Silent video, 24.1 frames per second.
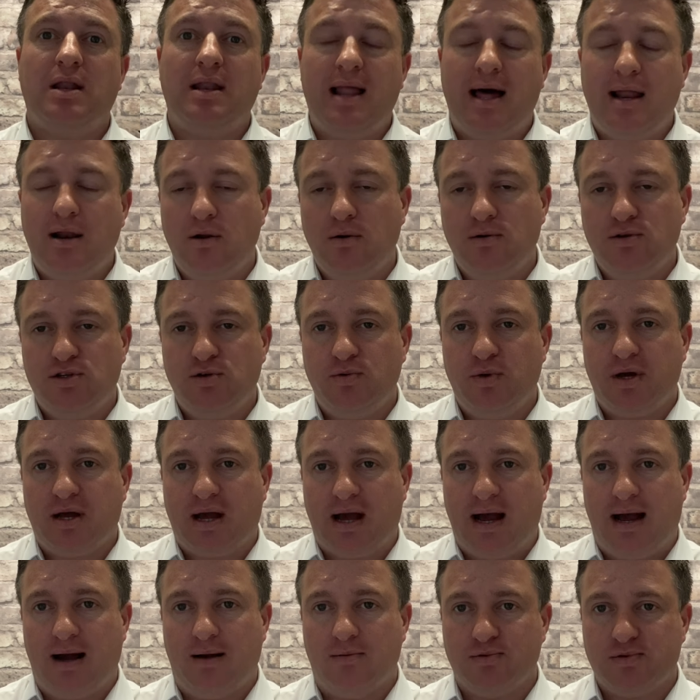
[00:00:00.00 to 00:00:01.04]
landlord to
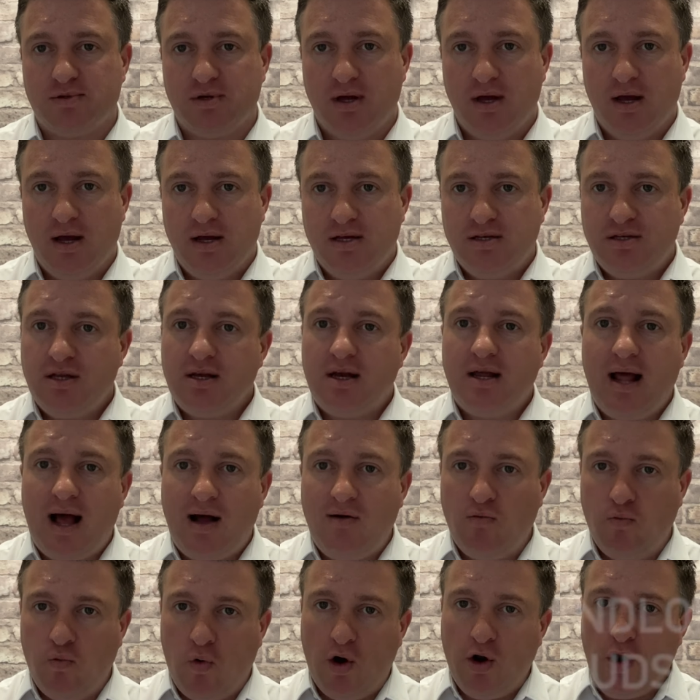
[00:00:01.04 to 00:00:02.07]
account. So they're going to have one